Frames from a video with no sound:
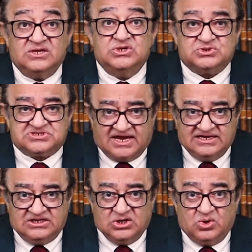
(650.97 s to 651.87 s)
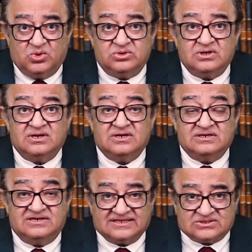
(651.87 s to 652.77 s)
you're signing your own
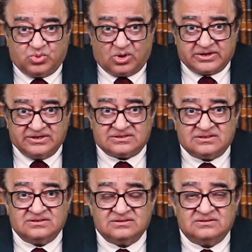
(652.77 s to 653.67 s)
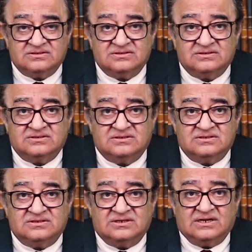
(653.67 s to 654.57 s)
death warrant.
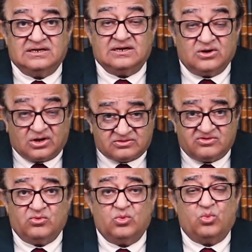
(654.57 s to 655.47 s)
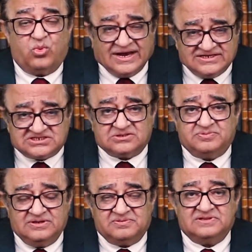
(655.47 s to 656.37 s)
And a lot wiser
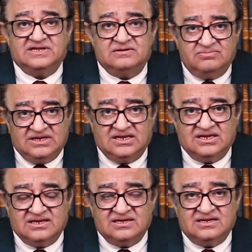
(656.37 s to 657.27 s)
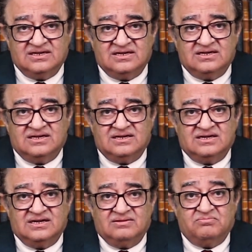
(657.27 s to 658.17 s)
people than me,
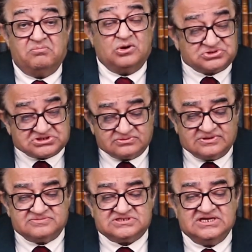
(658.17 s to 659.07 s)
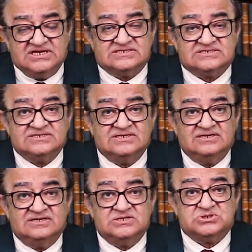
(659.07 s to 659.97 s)
most of them Sikhs,
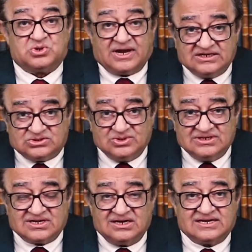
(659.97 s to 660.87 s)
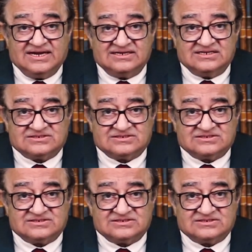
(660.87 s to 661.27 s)
try to inculcate